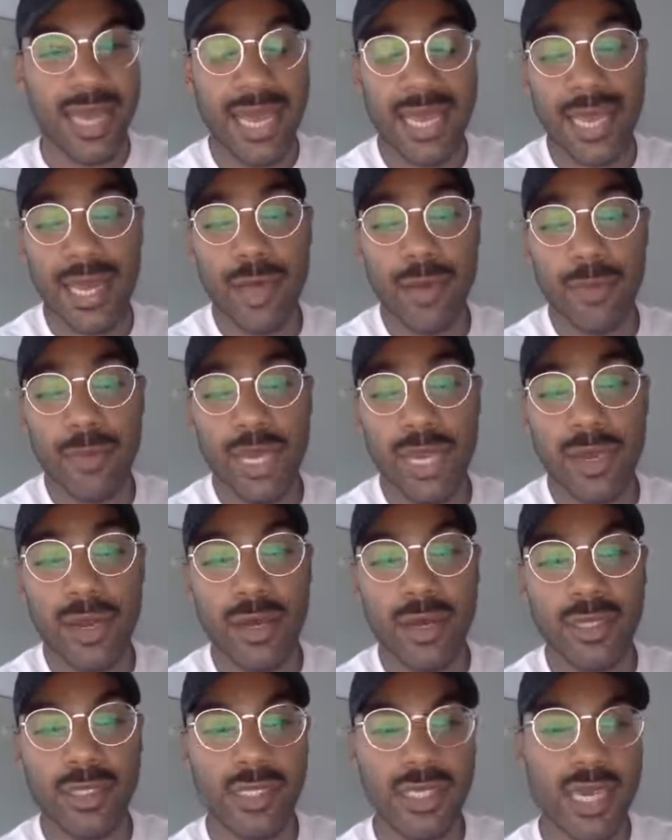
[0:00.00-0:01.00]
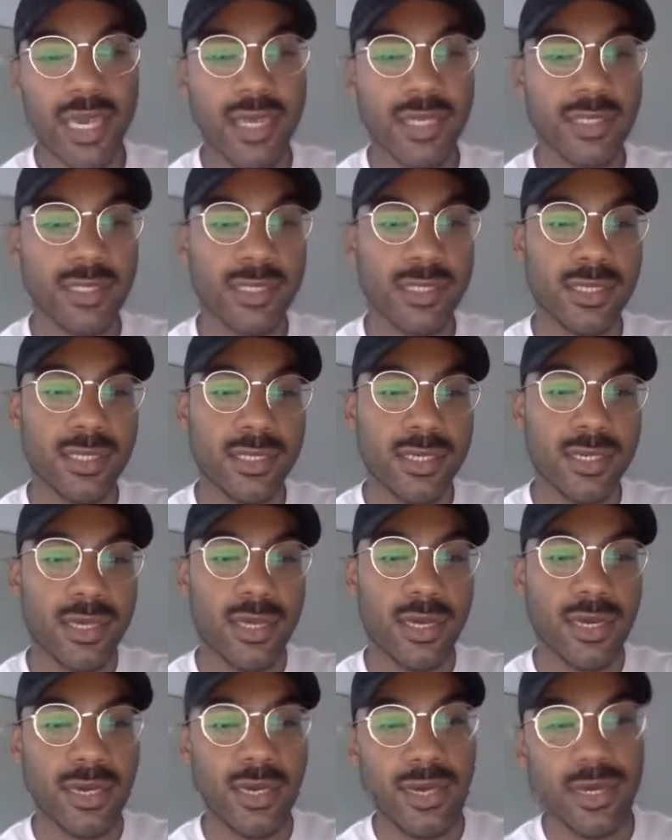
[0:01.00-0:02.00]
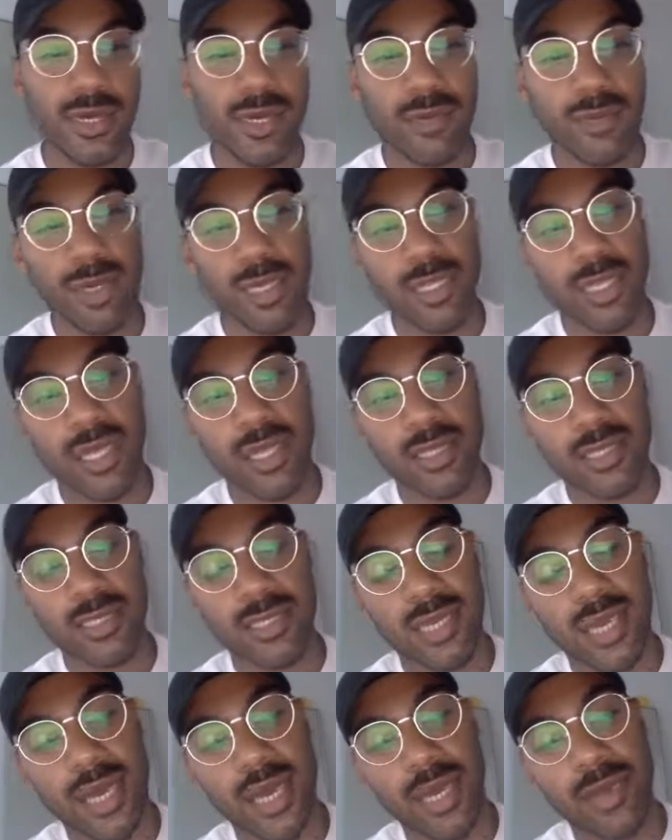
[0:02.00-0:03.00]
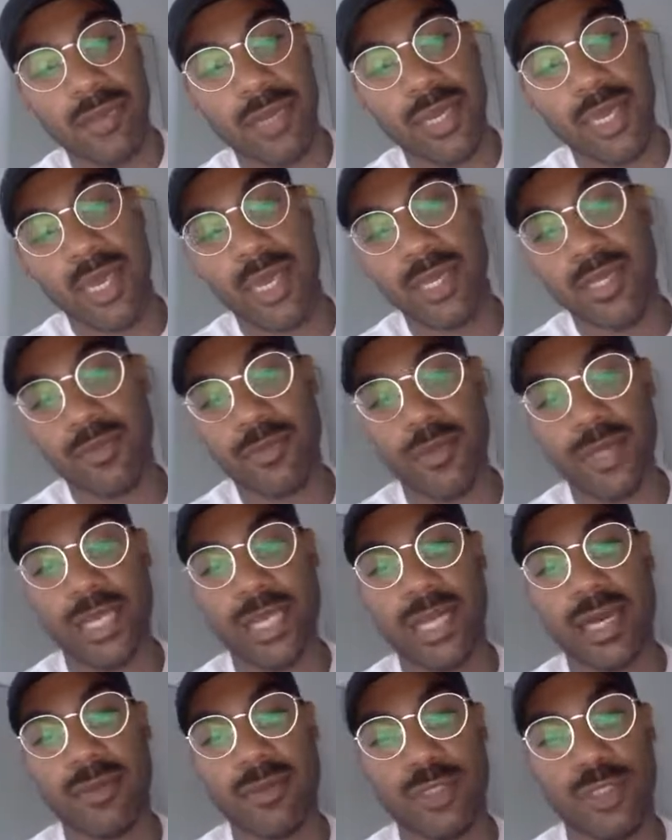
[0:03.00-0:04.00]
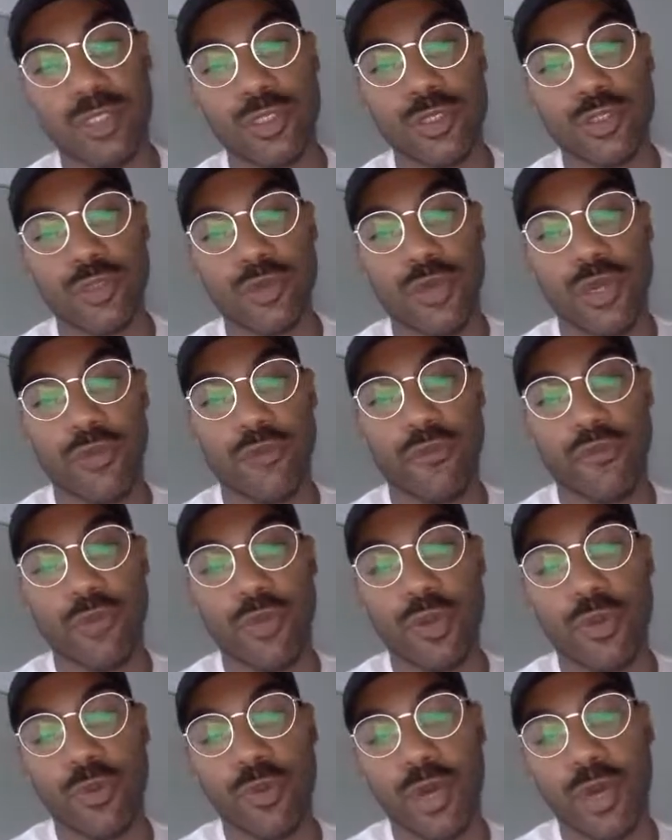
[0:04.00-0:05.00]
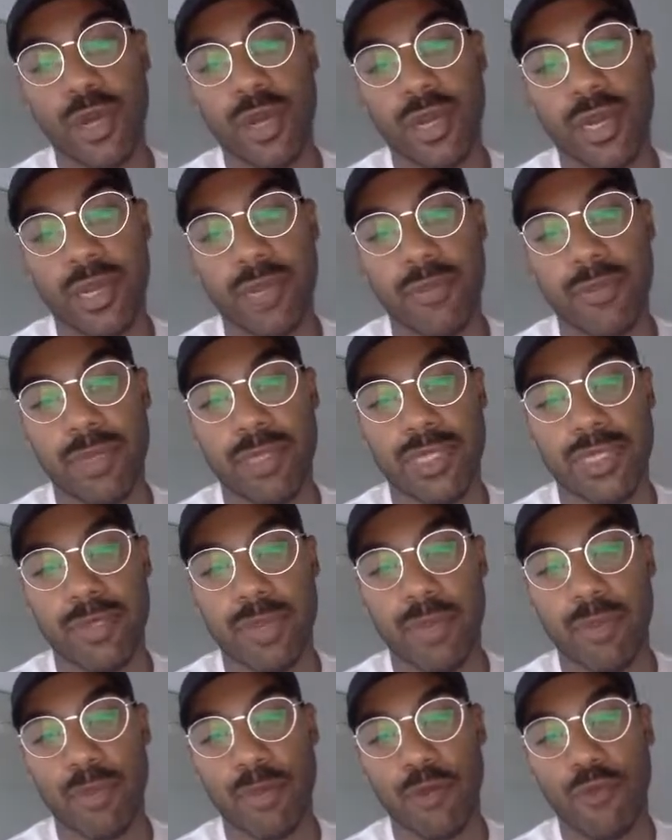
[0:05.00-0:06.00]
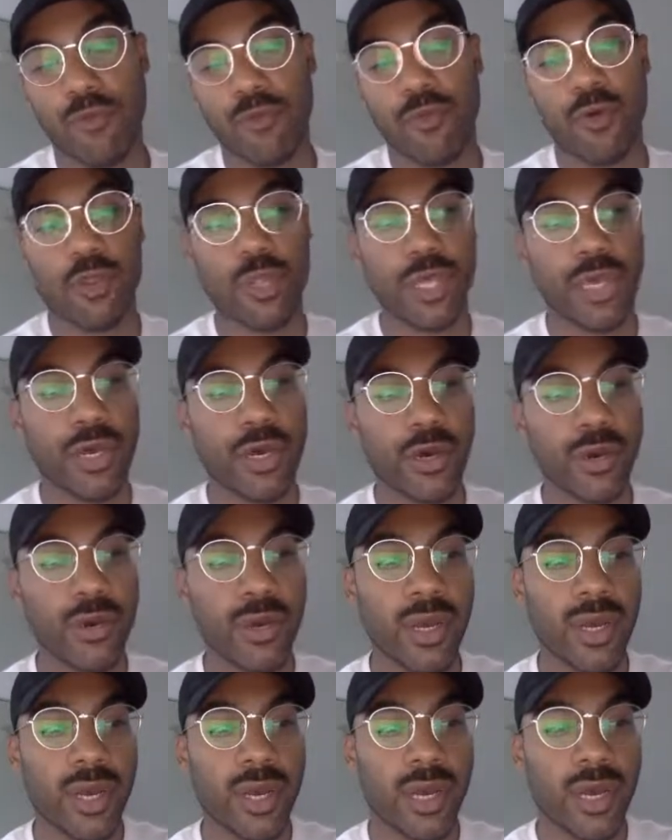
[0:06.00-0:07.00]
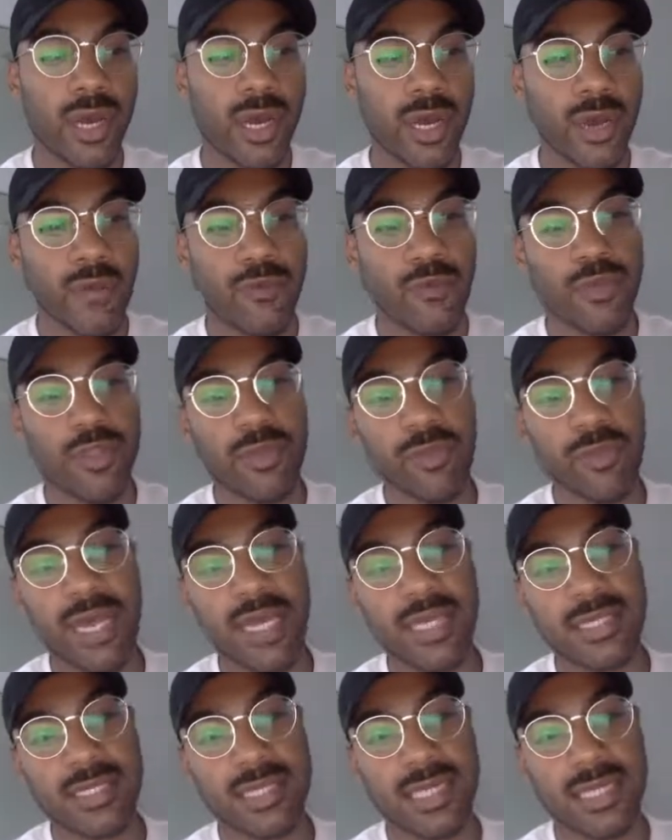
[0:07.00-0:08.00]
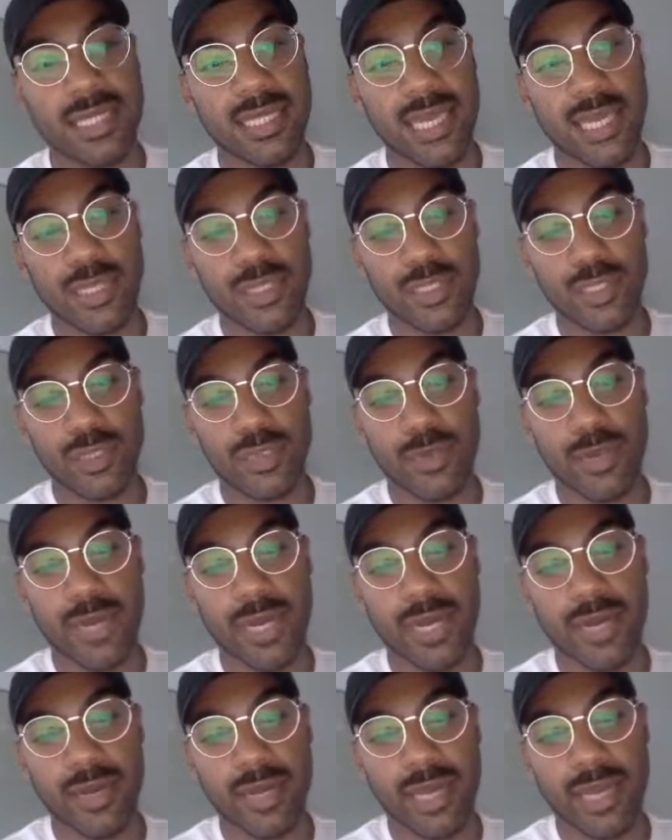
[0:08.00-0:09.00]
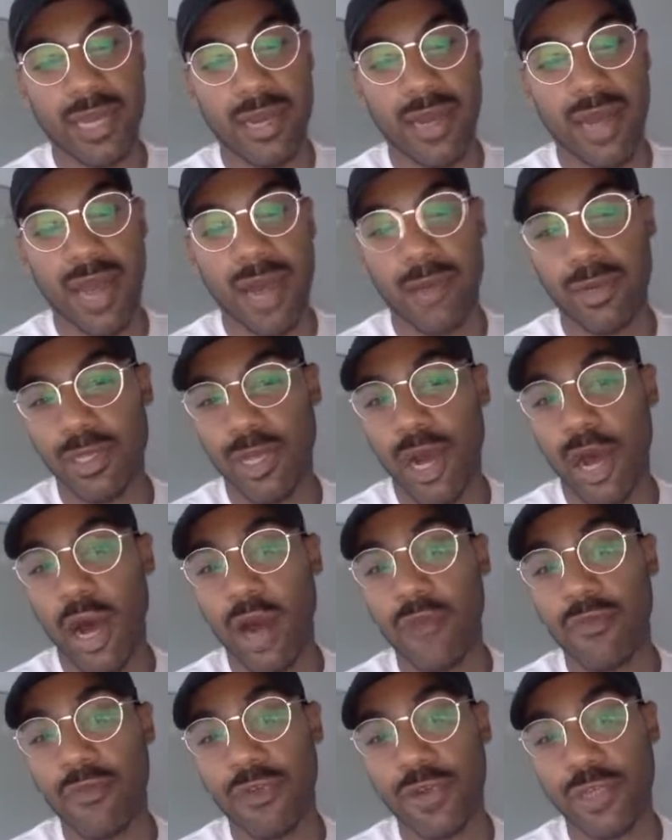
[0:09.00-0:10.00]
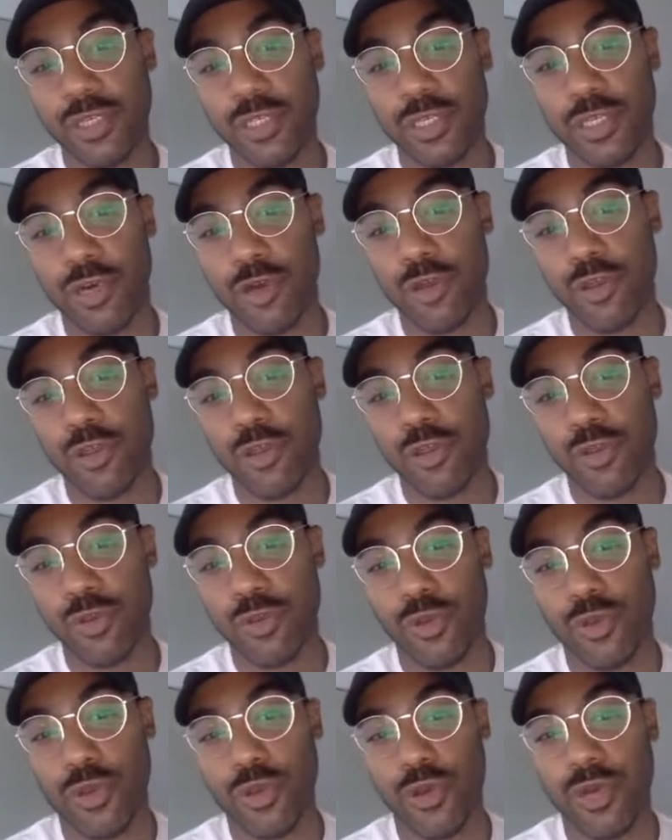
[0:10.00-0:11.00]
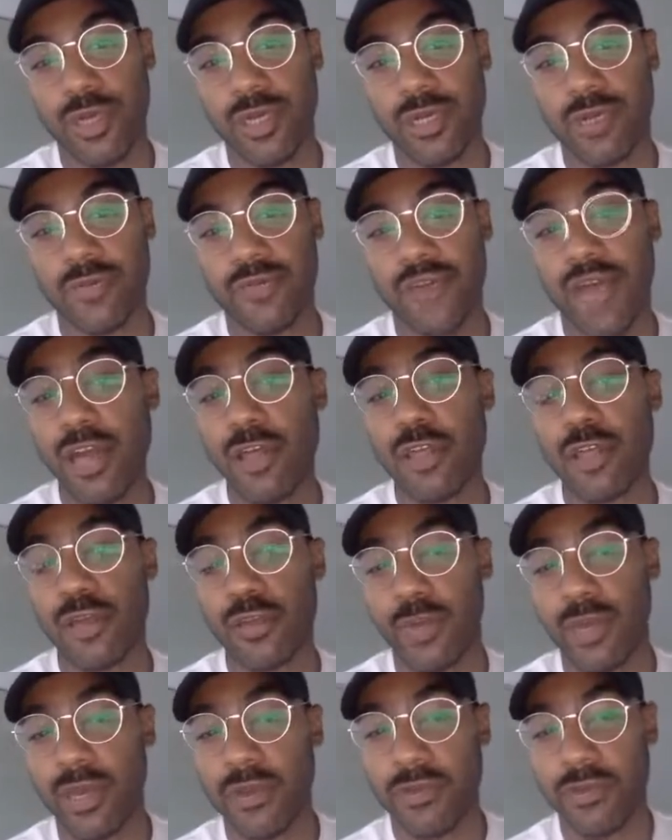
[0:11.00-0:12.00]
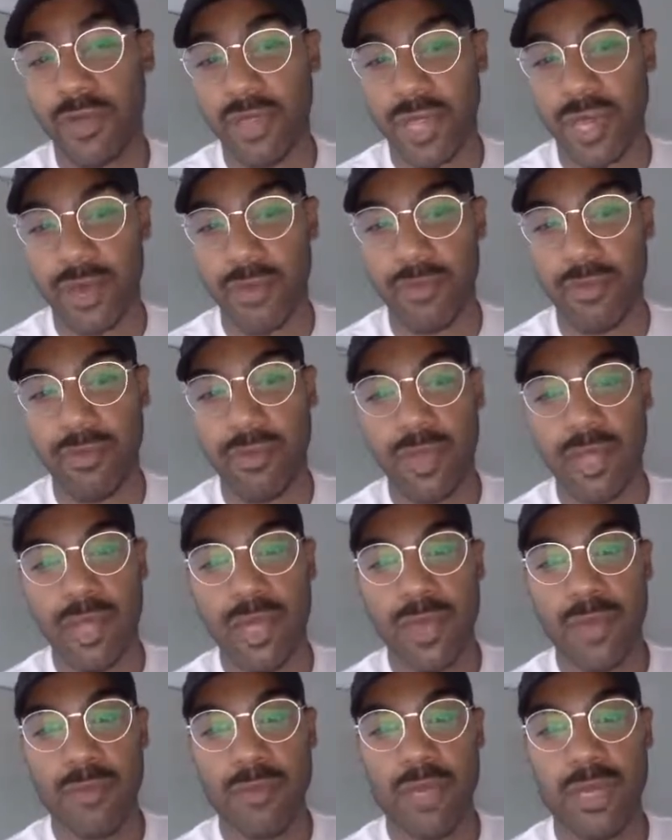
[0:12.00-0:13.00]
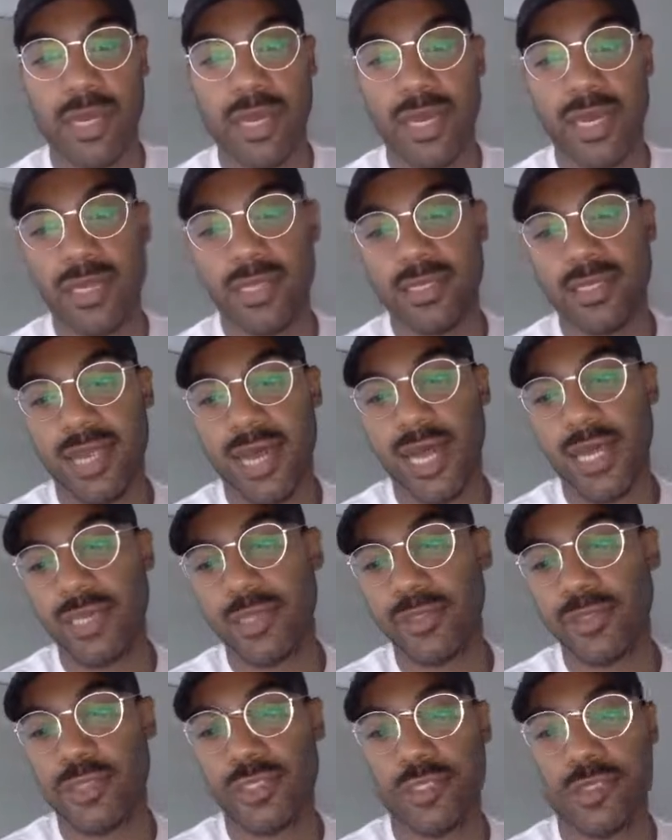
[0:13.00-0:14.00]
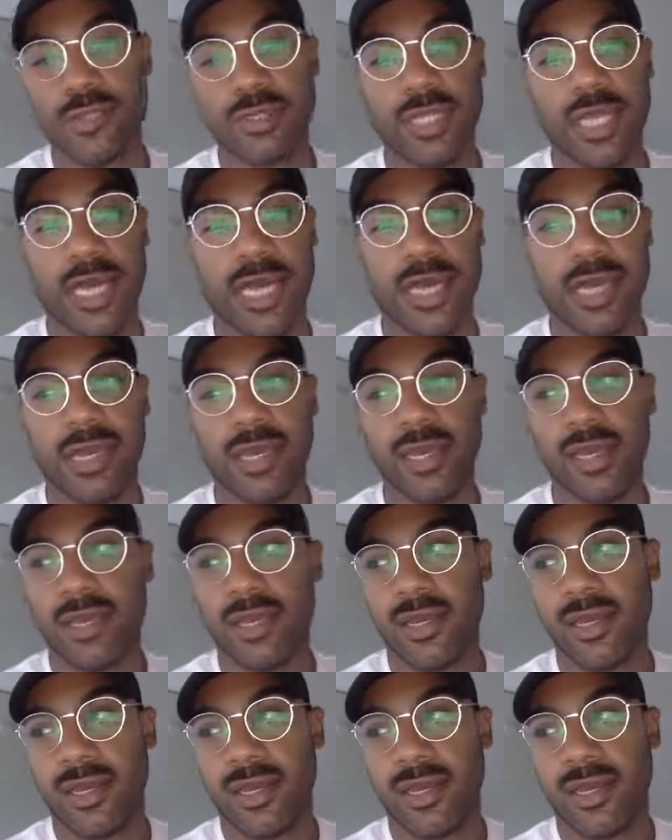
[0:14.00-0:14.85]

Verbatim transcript: hang out, make content. Um, a lot of the time, again, when it comes to doing free work and building my portfolio, um, for the magazine I used to work out there, I would offer to go shoot New York Fashion Week for them mm-hmm. because mm-hmm. I used to like